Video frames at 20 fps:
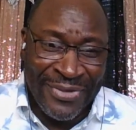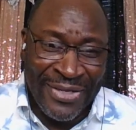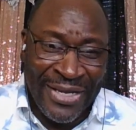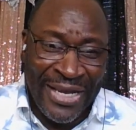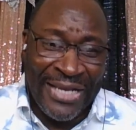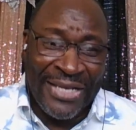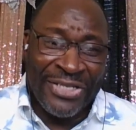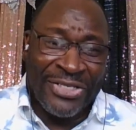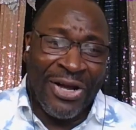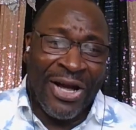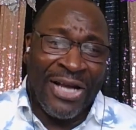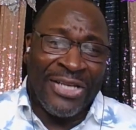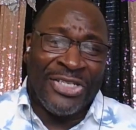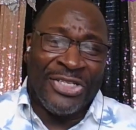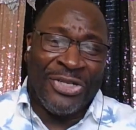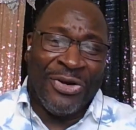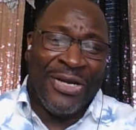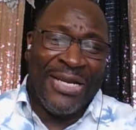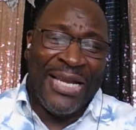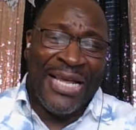and it starts
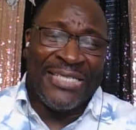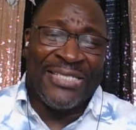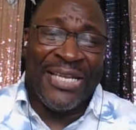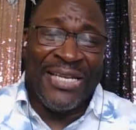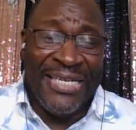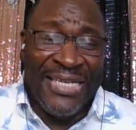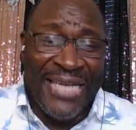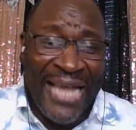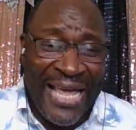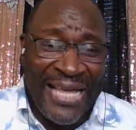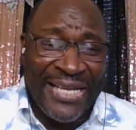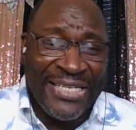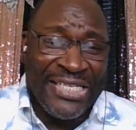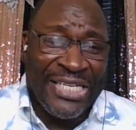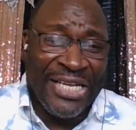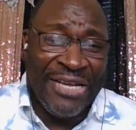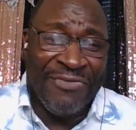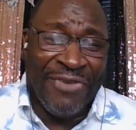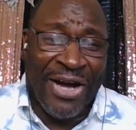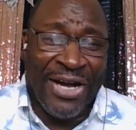showing as a
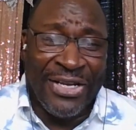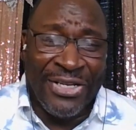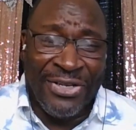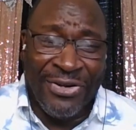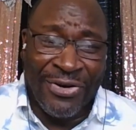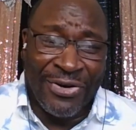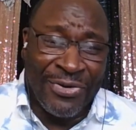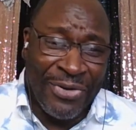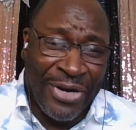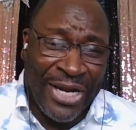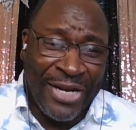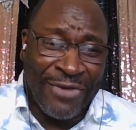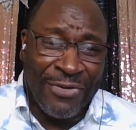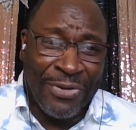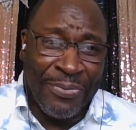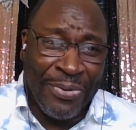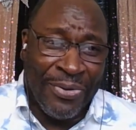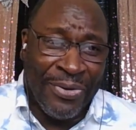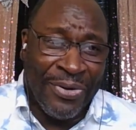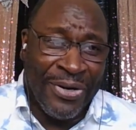negative on your credit
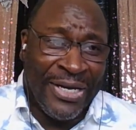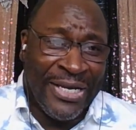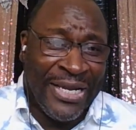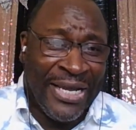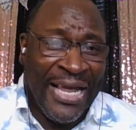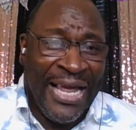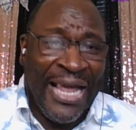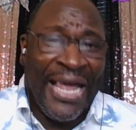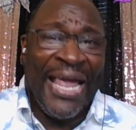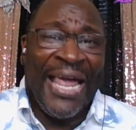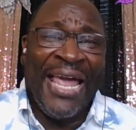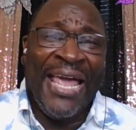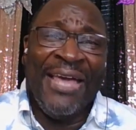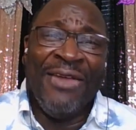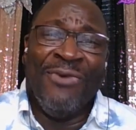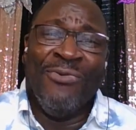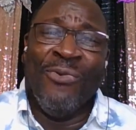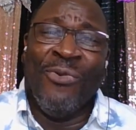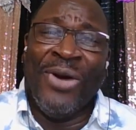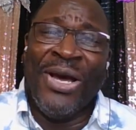report.
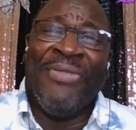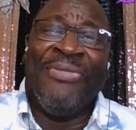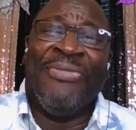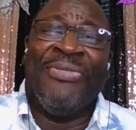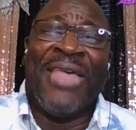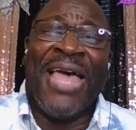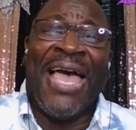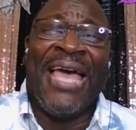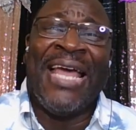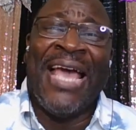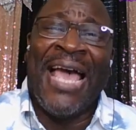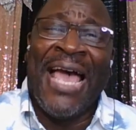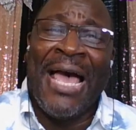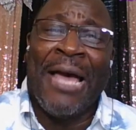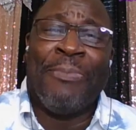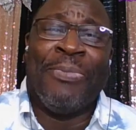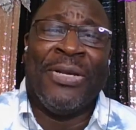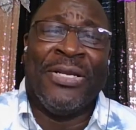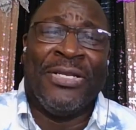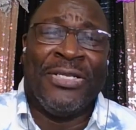And when that
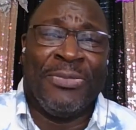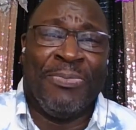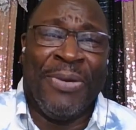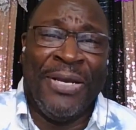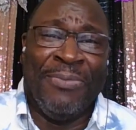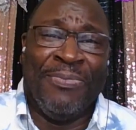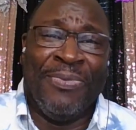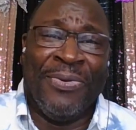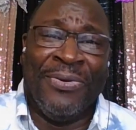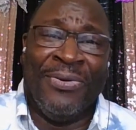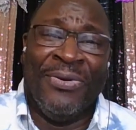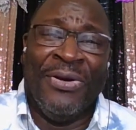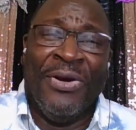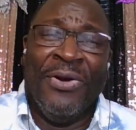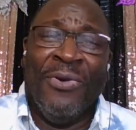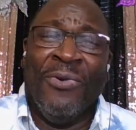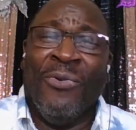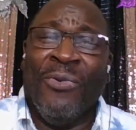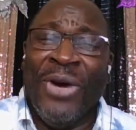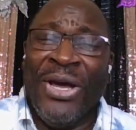happens, people,
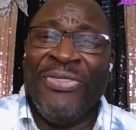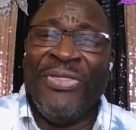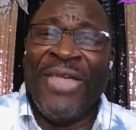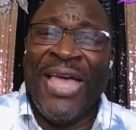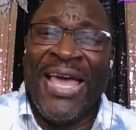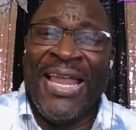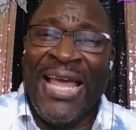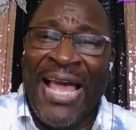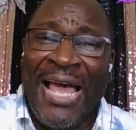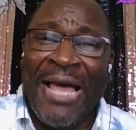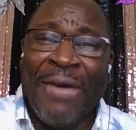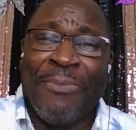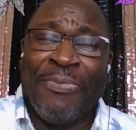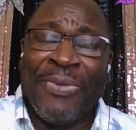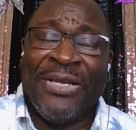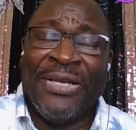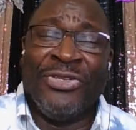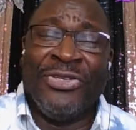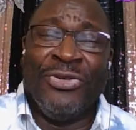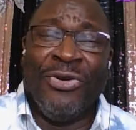when that
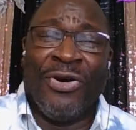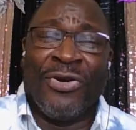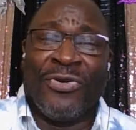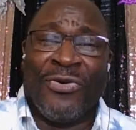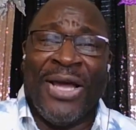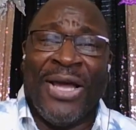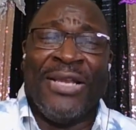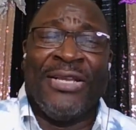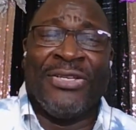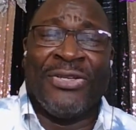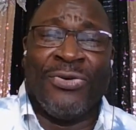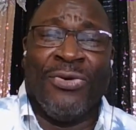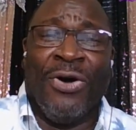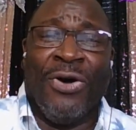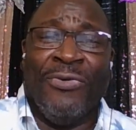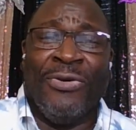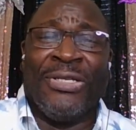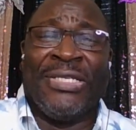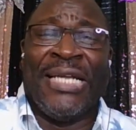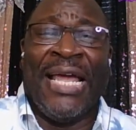happens, your credit score
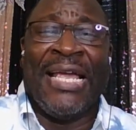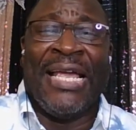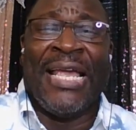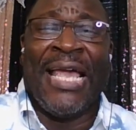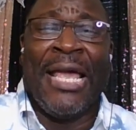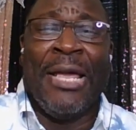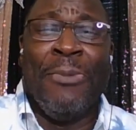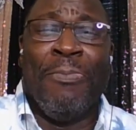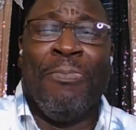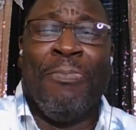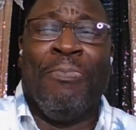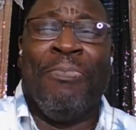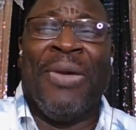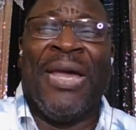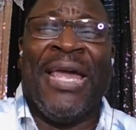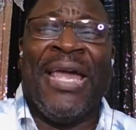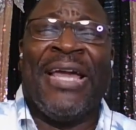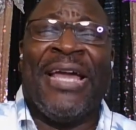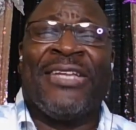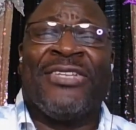will take a
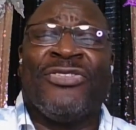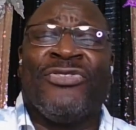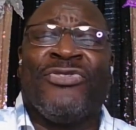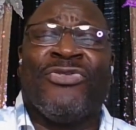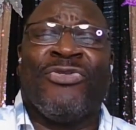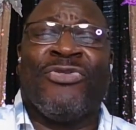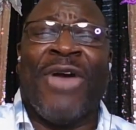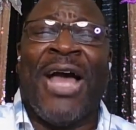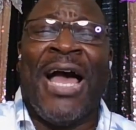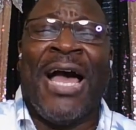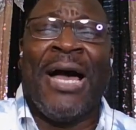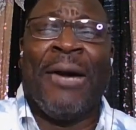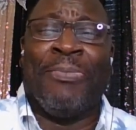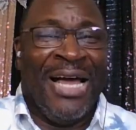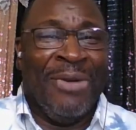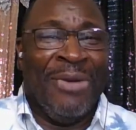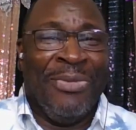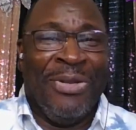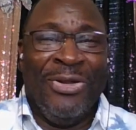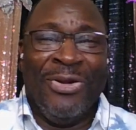big drop.
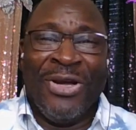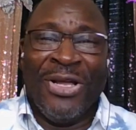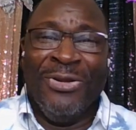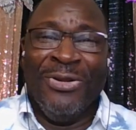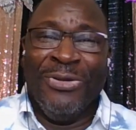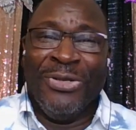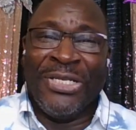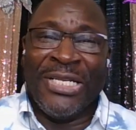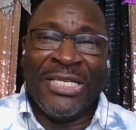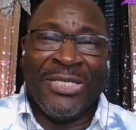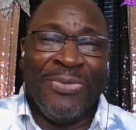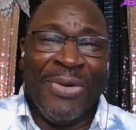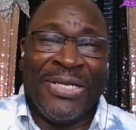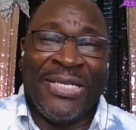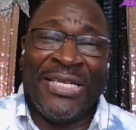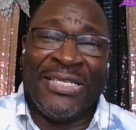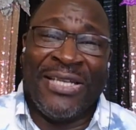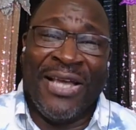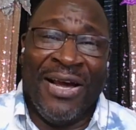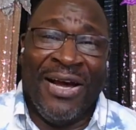I mean, you can lose as much
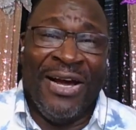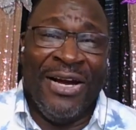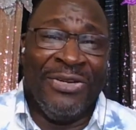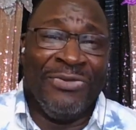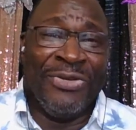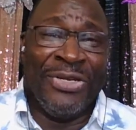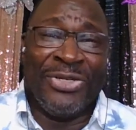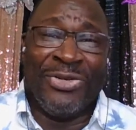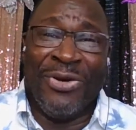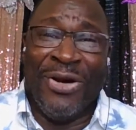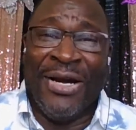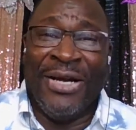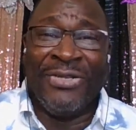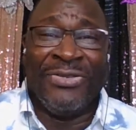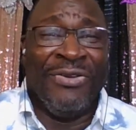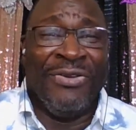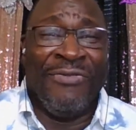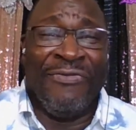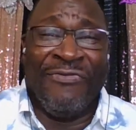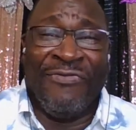as 100 to
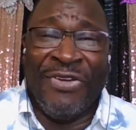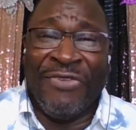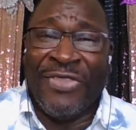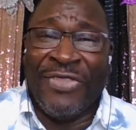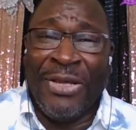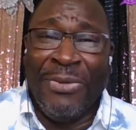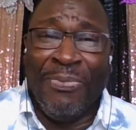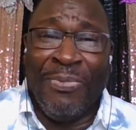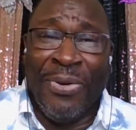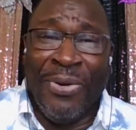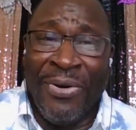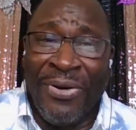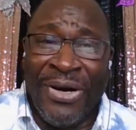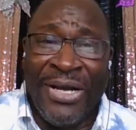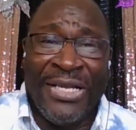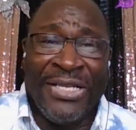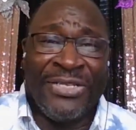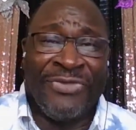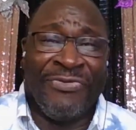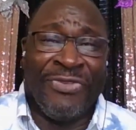150
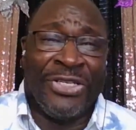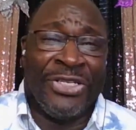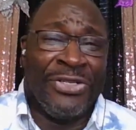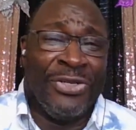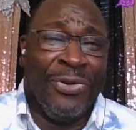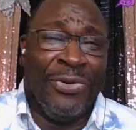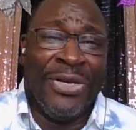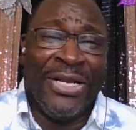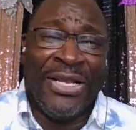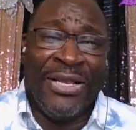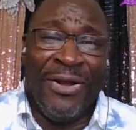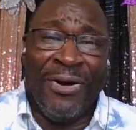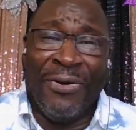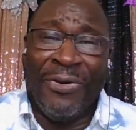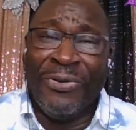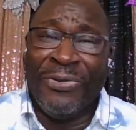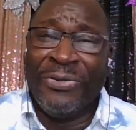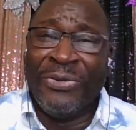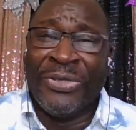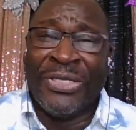points for student
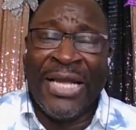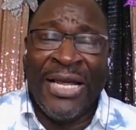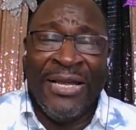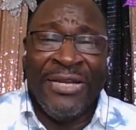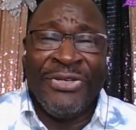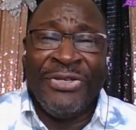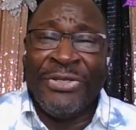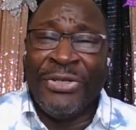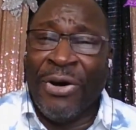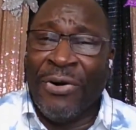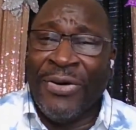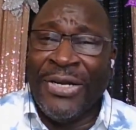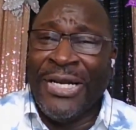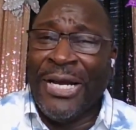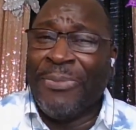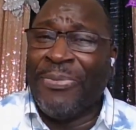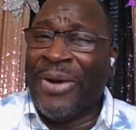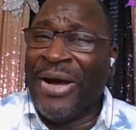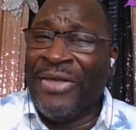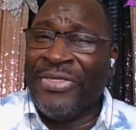loans showing
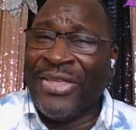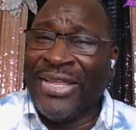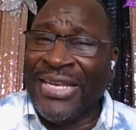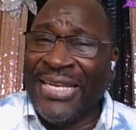up on the